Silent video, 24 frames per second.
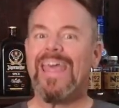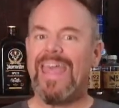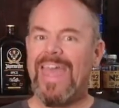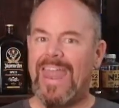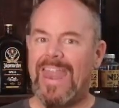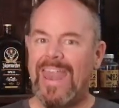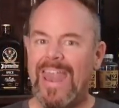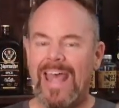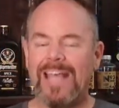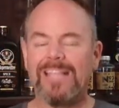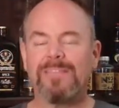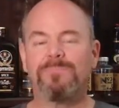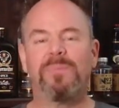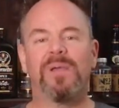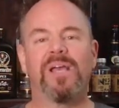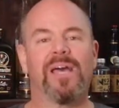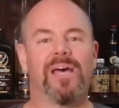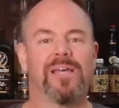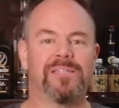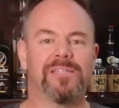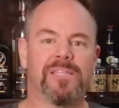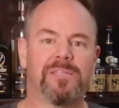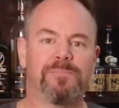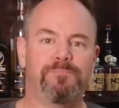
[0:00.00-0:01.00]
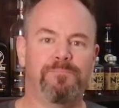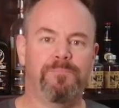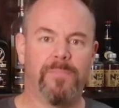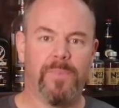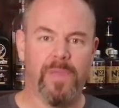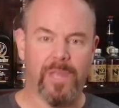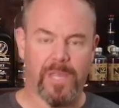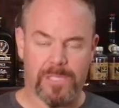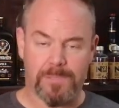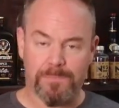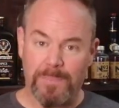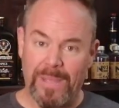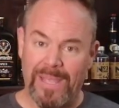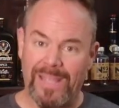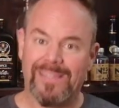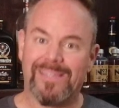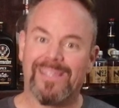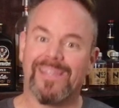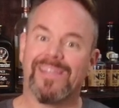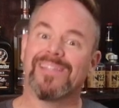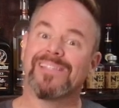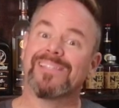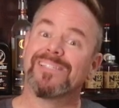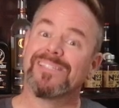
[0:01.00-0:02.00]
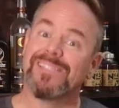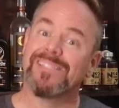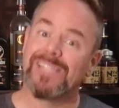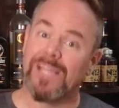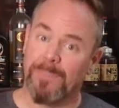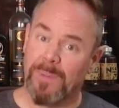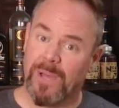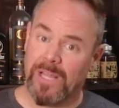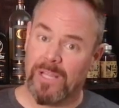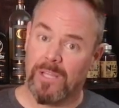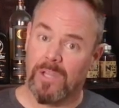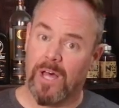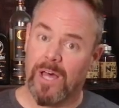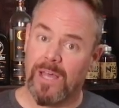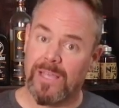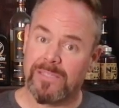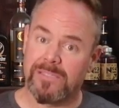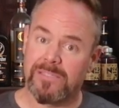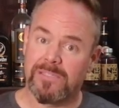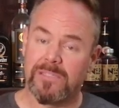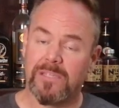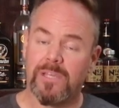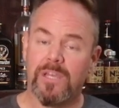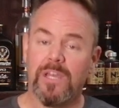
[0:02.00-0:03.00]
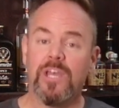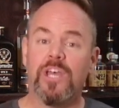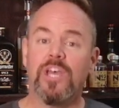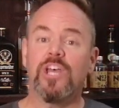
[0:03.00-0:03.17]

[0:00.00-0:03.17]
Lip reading: And that's because it's painted in semi-gloss.